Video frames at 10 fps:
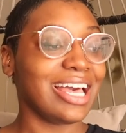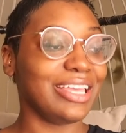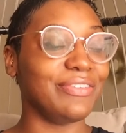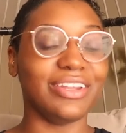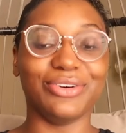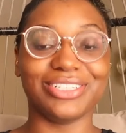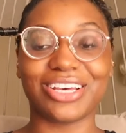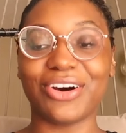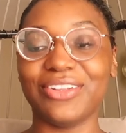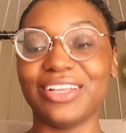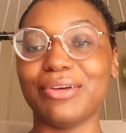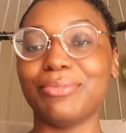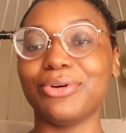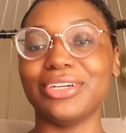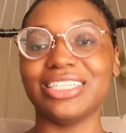even though it's cold in the
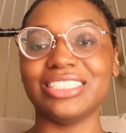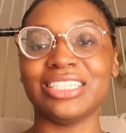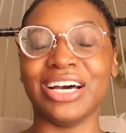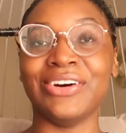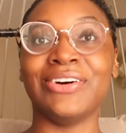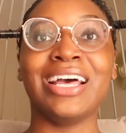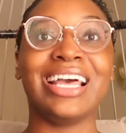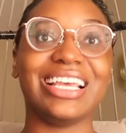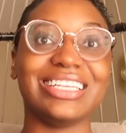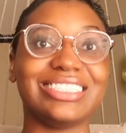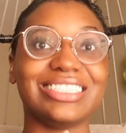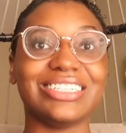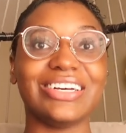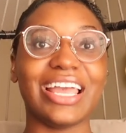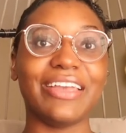morning, so it's
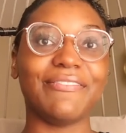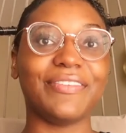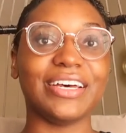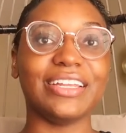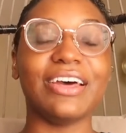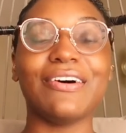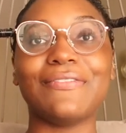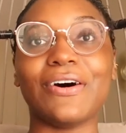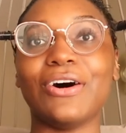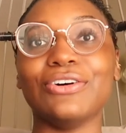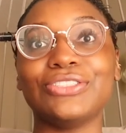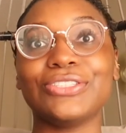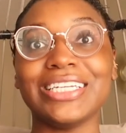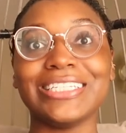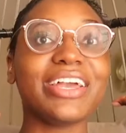still a fun fall treat.